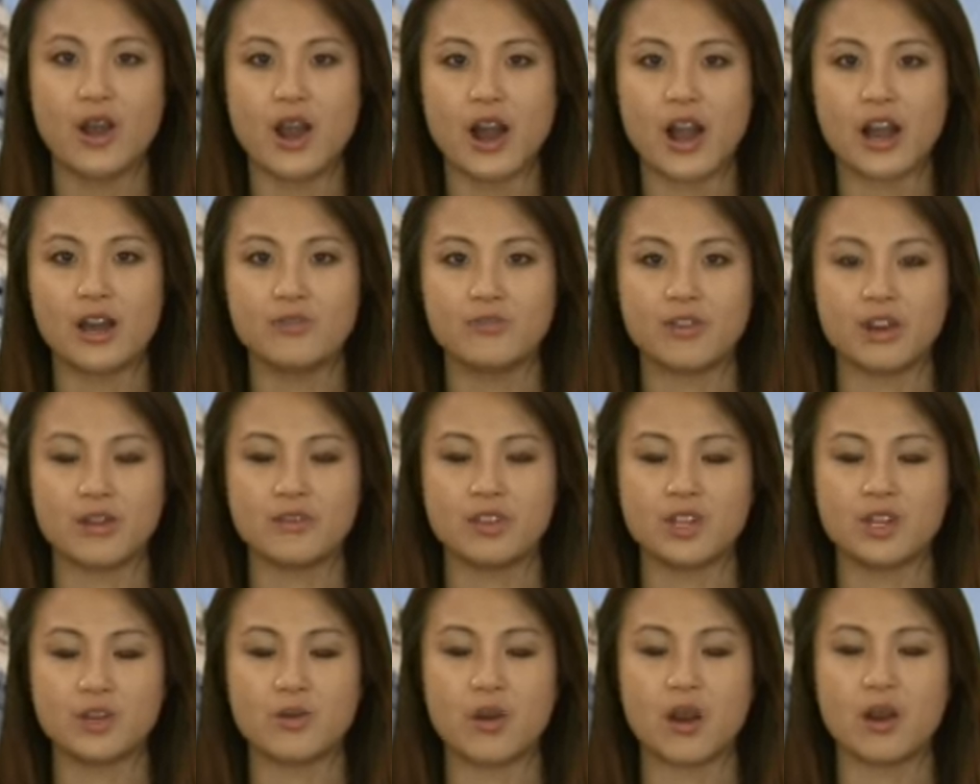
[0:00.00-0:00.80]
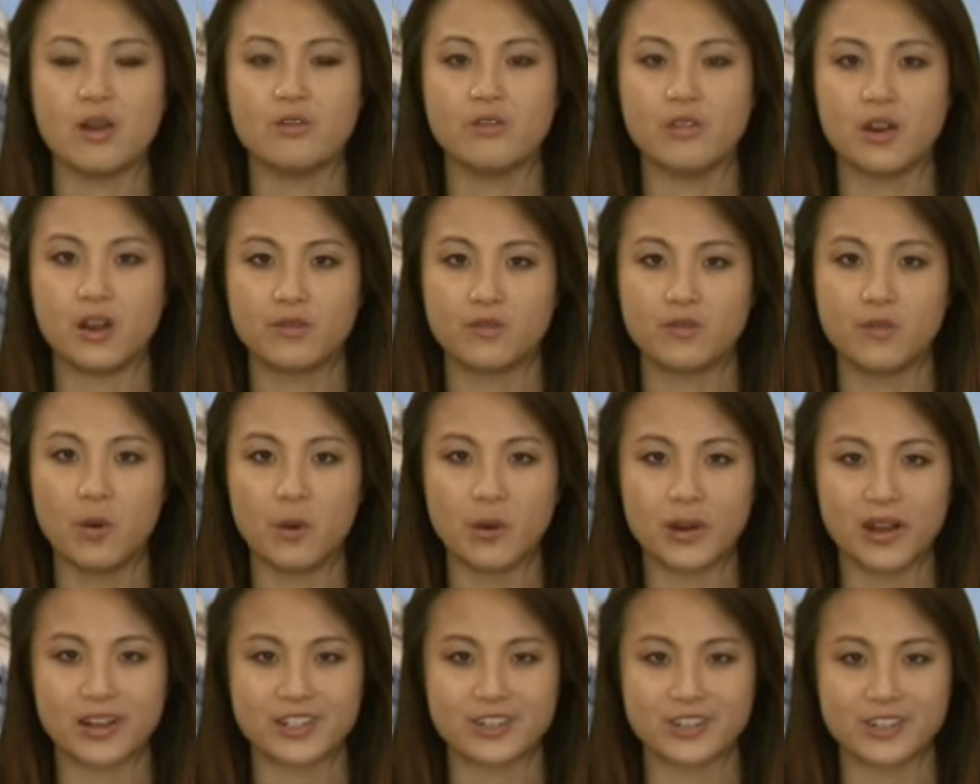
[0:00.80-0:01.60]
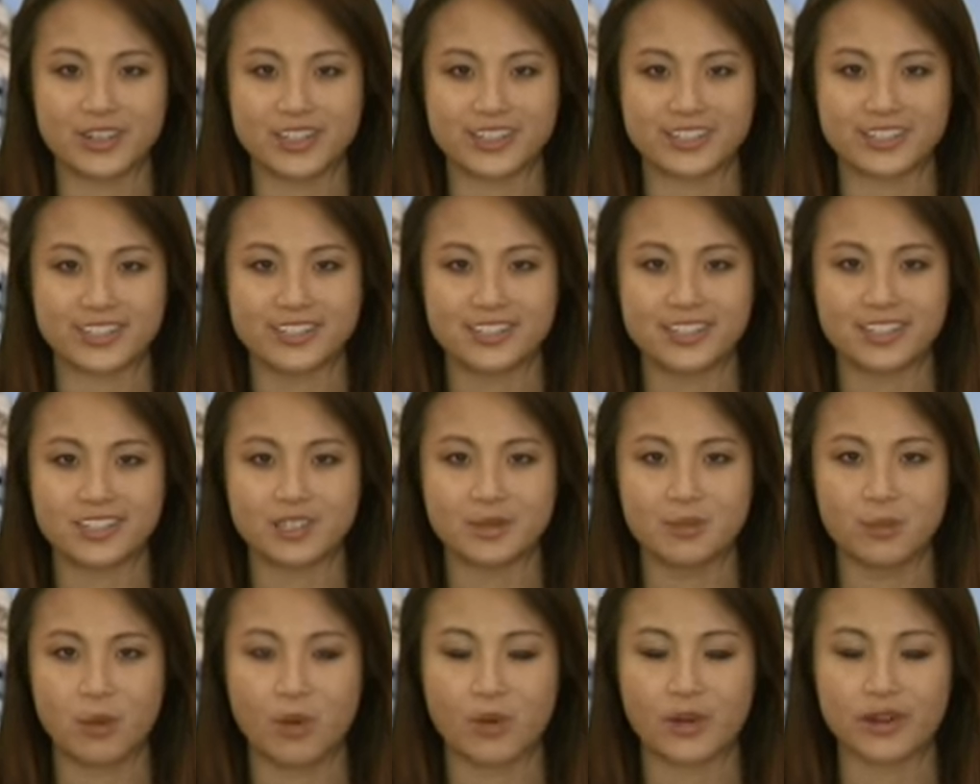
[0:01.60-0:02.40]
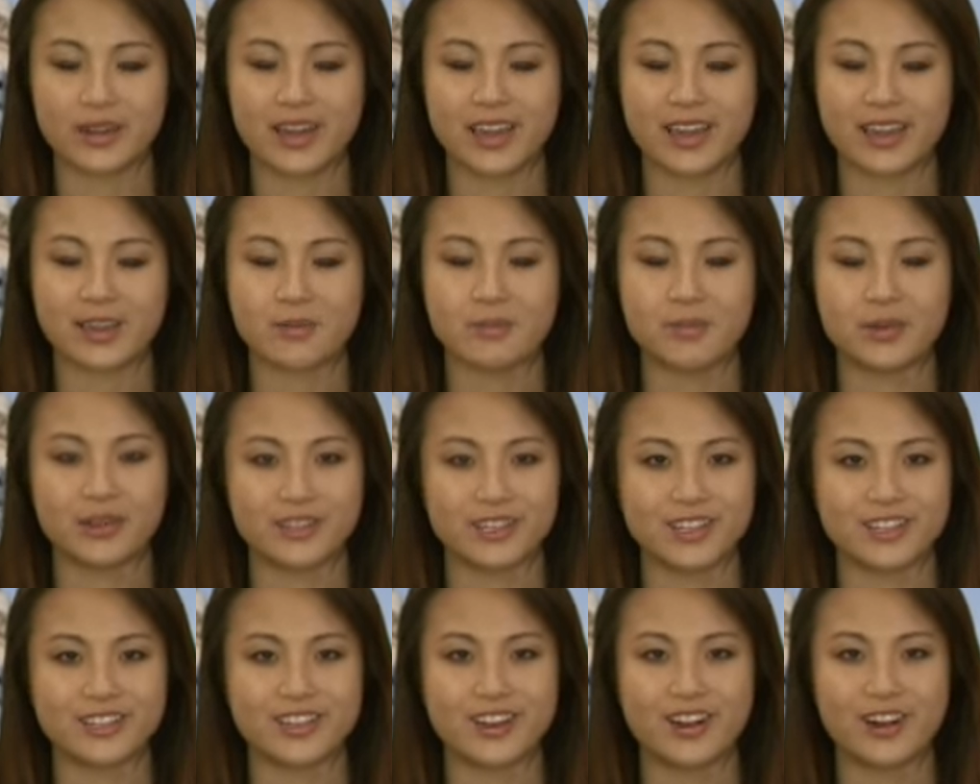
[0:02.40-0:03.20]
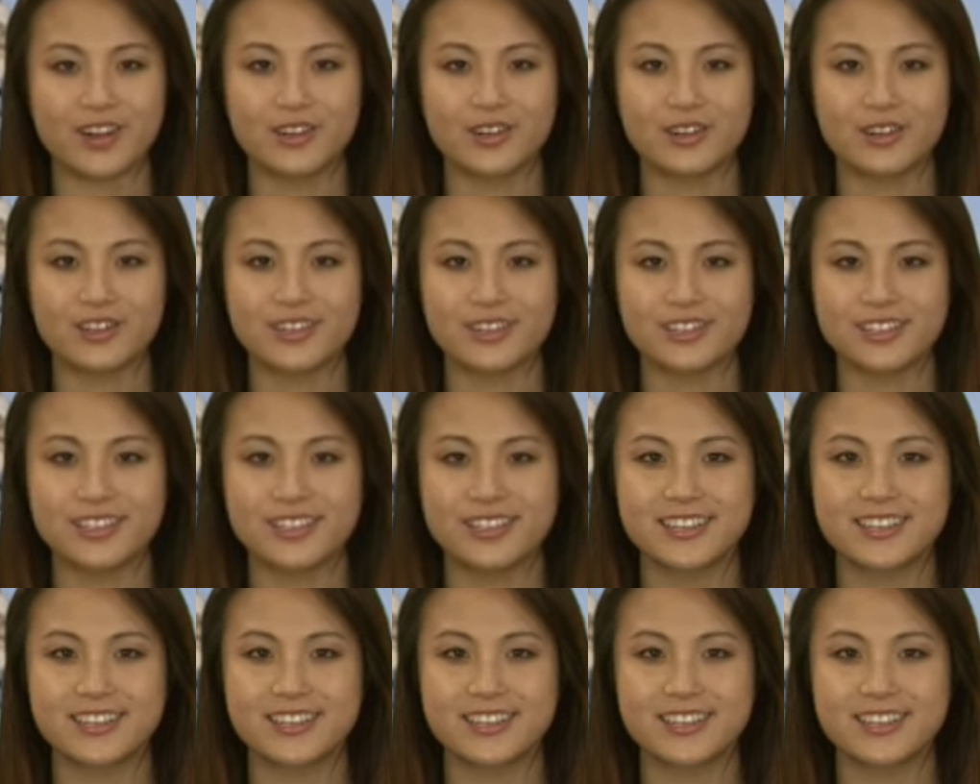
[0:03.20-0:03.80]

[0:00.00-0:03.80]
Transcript: on revenue of $406.8 million.